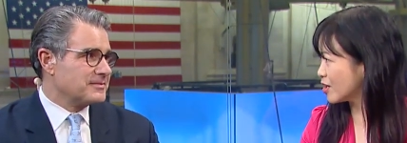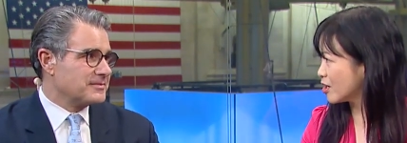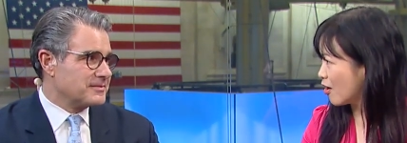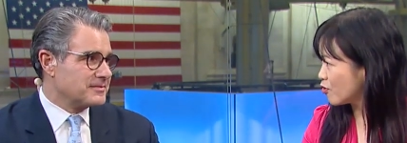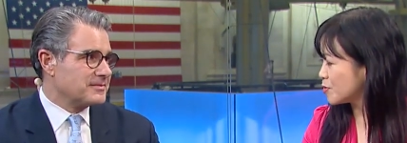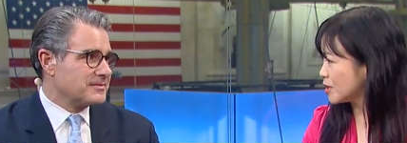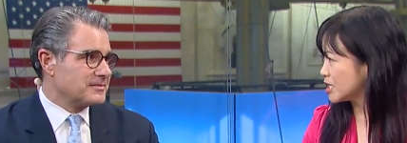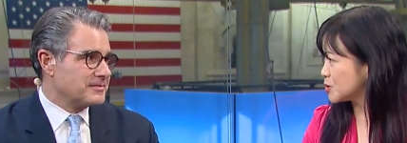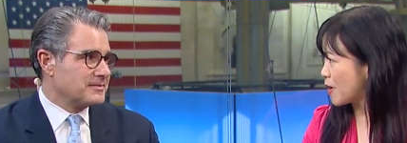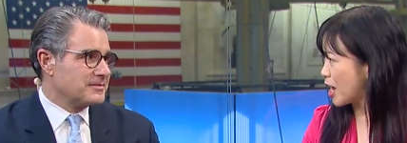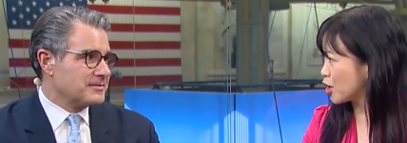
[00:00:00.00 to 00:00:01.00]
Speaker 1: The government is
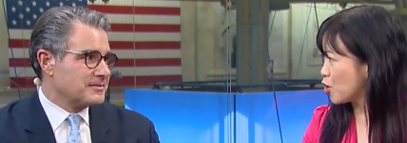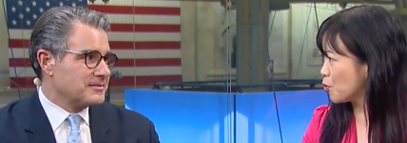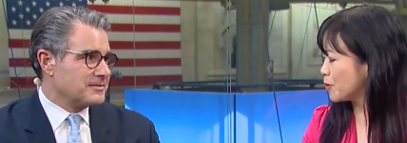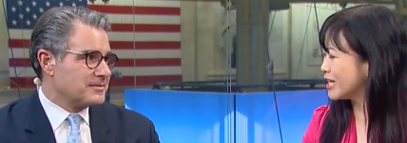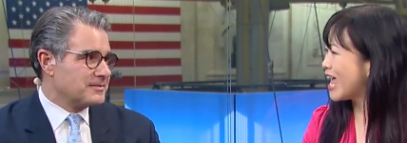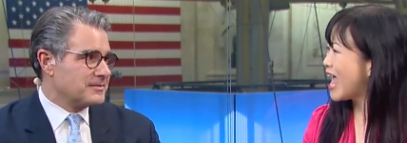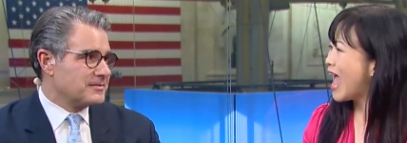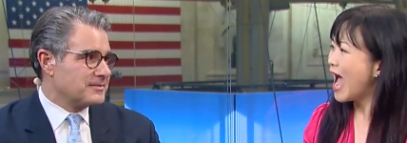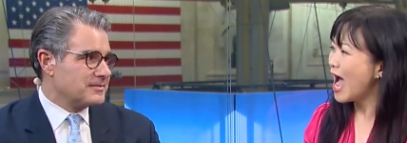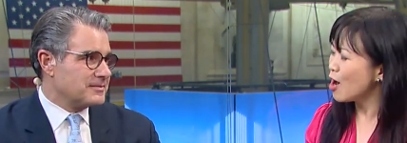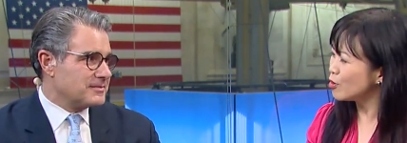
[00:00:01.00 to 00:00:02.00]
back open.
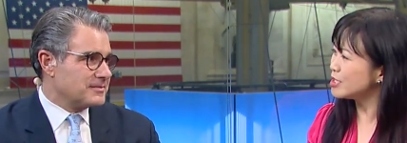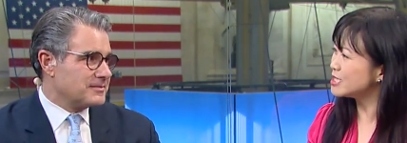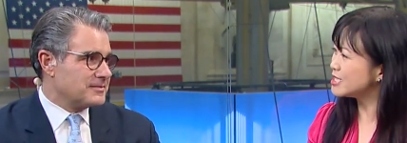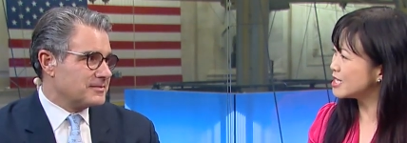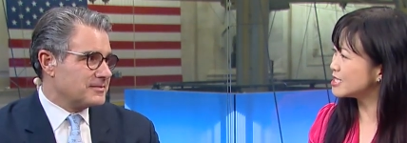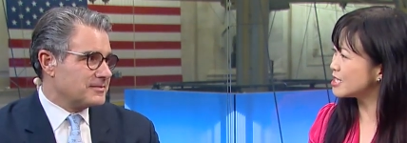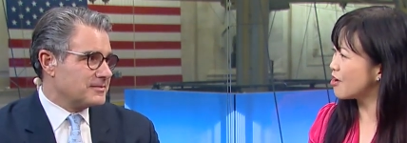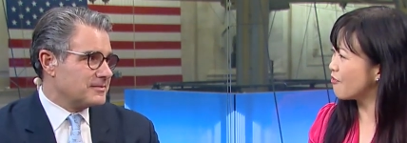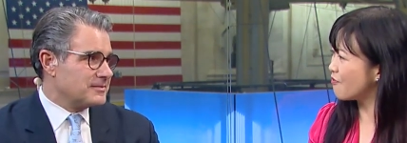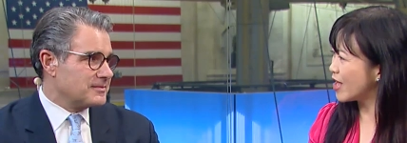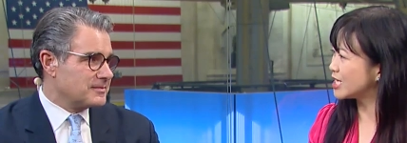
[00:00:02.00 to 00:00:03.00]
How does this
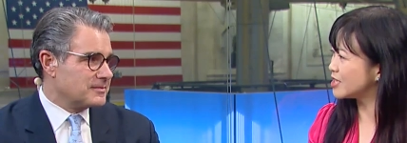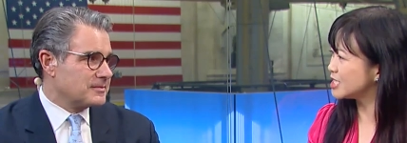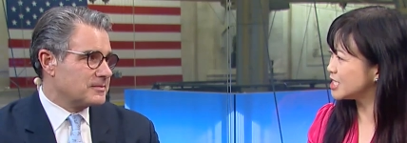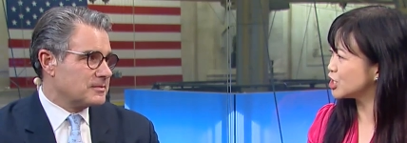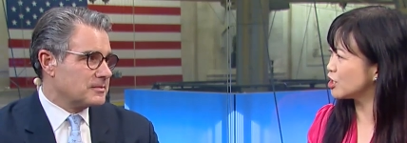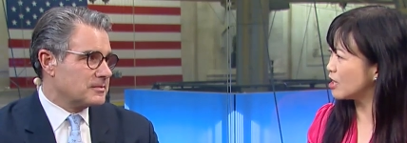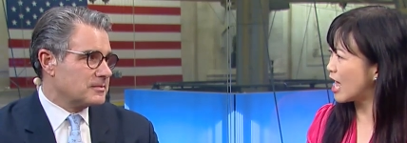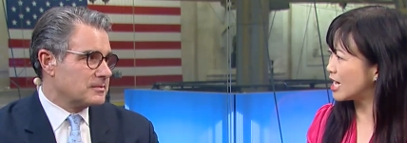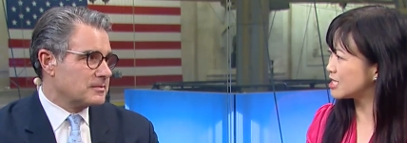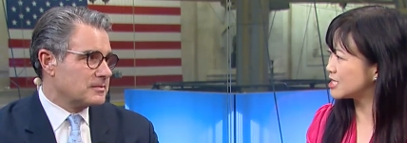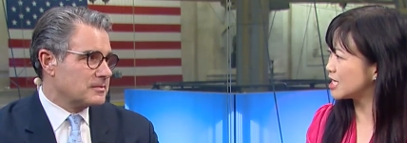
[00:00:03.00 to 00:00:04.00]
affect the digital
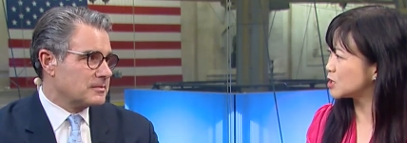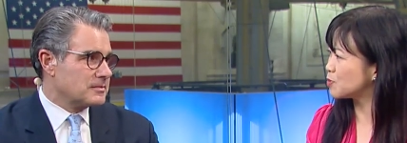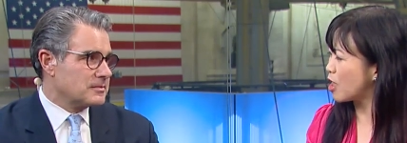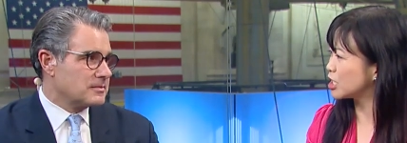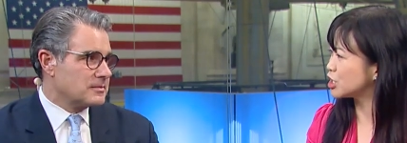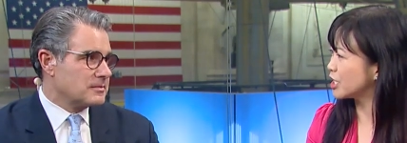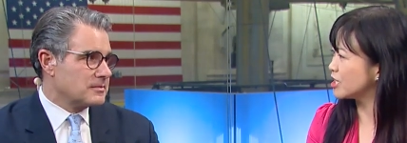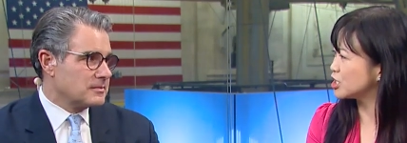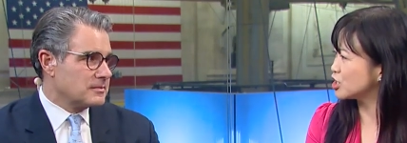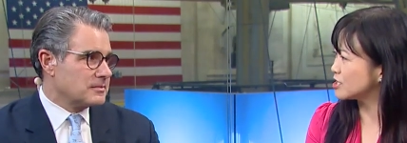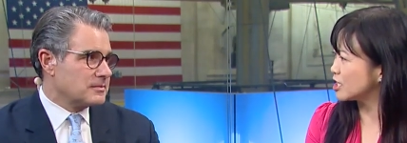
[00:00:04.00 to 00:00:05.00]
assets blockchain
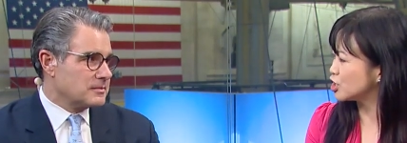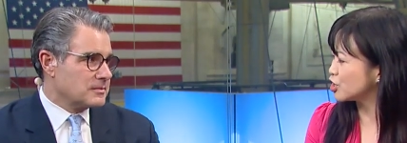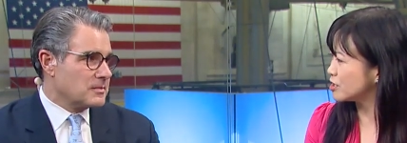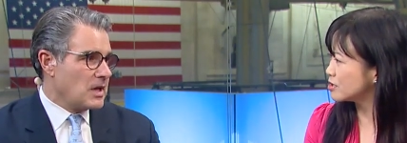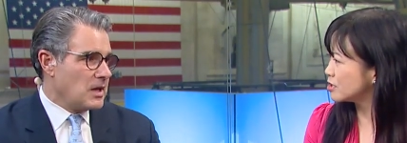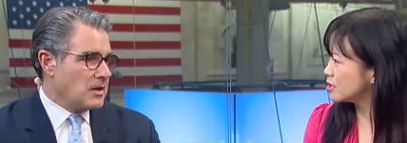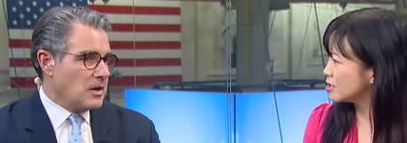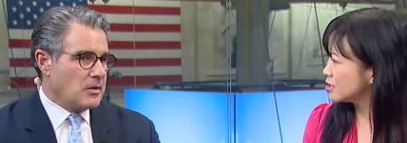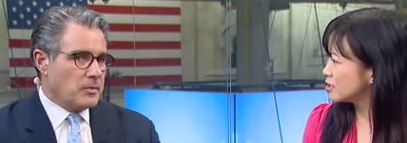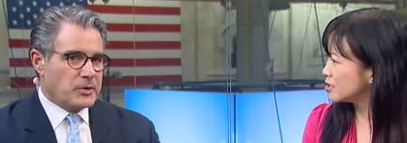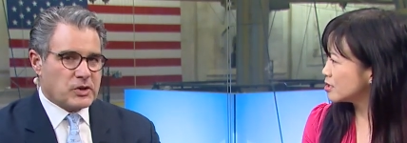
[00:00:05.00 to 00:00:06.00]
legislation?
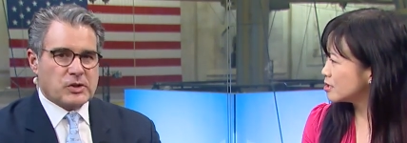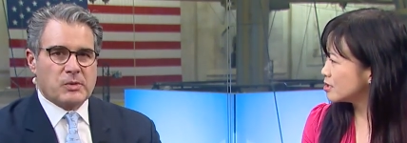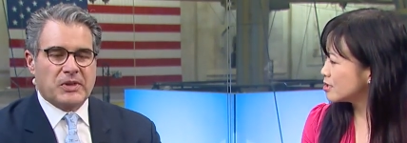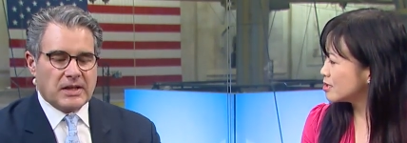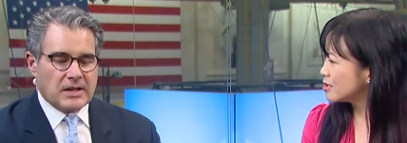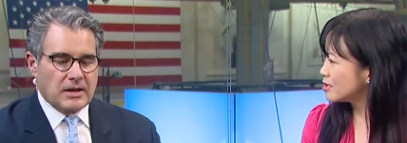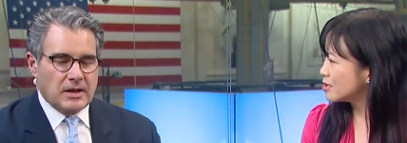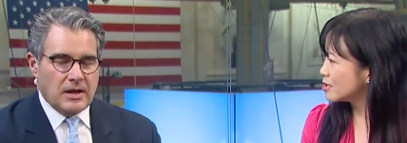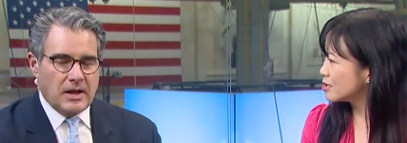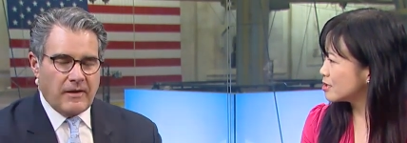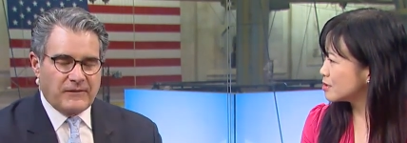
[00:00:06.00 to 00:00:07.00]
Speaker 2: Yeah, Patricia, we think it
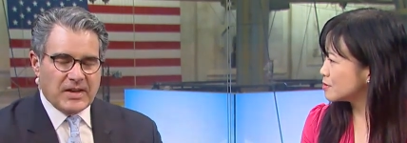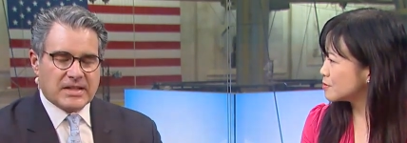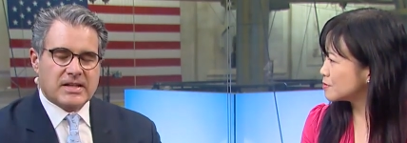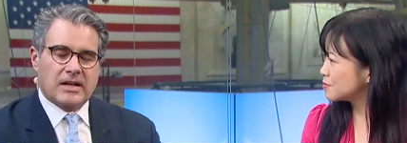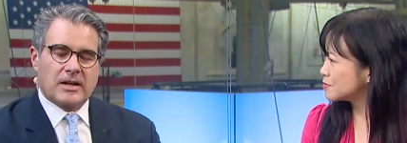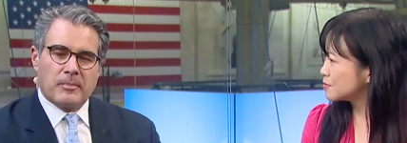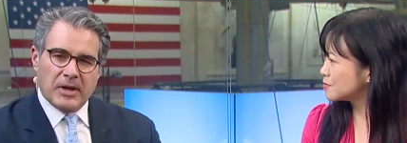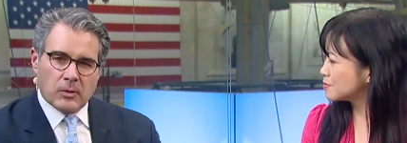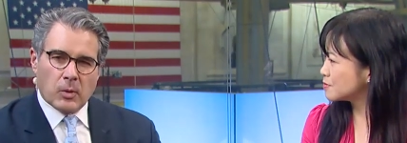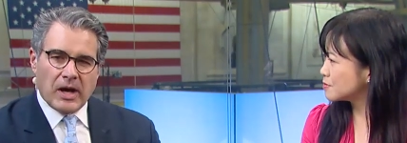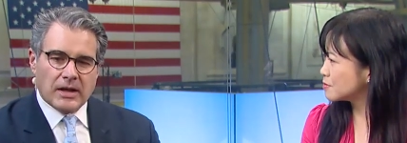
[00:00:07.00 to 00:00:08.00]
affects it in a
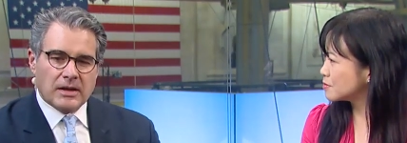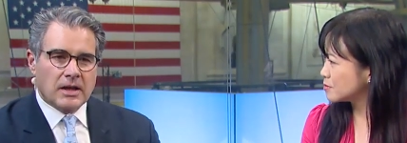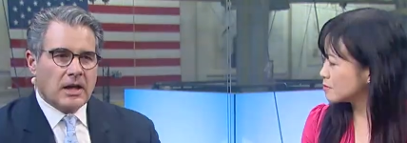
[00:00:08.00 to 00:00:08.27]
big way.